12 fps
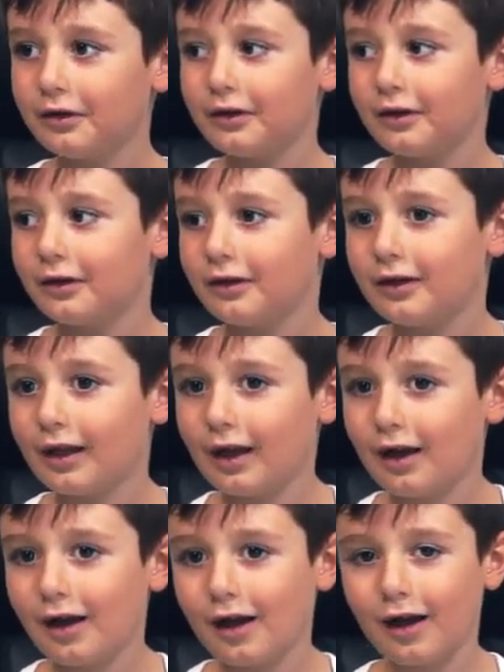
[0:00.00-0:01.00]

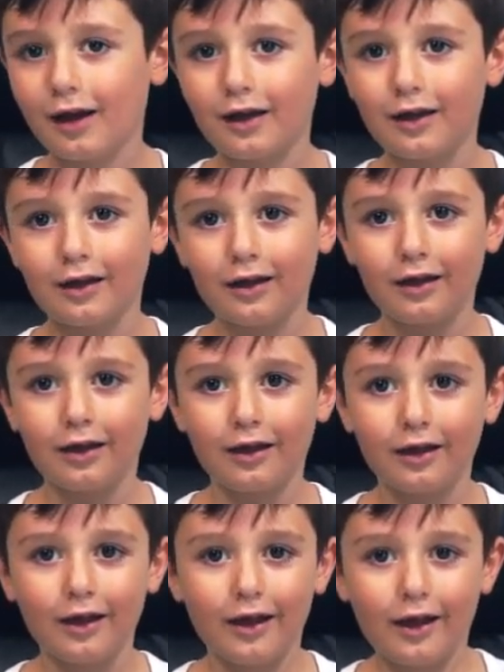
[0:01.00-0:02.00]

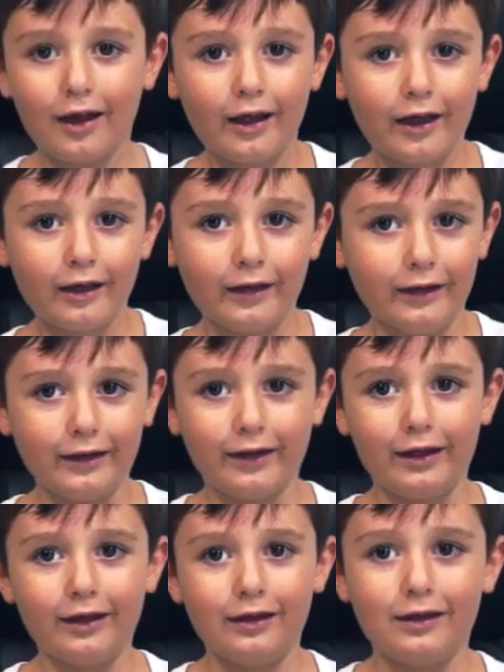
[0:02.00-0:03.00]

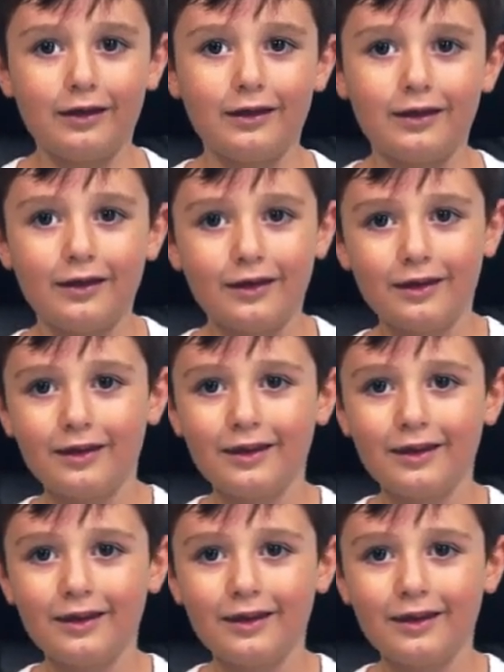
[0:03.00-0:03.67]
[no speech]